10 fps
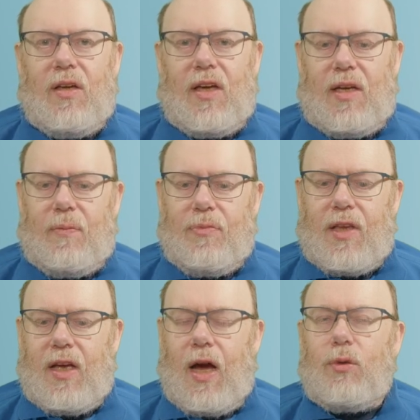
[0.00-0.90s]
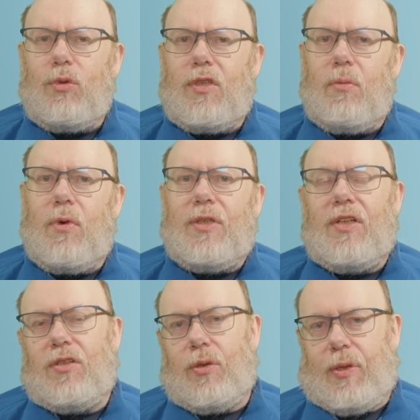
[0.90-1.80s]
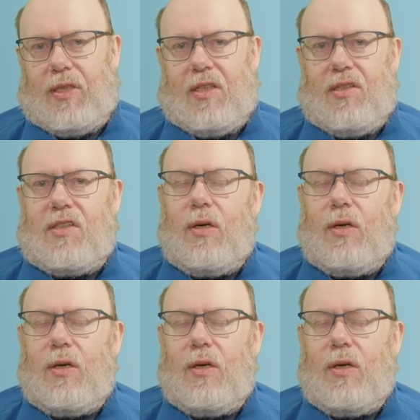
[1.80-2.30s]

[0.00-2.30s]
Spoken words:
hey, how do you monitor this?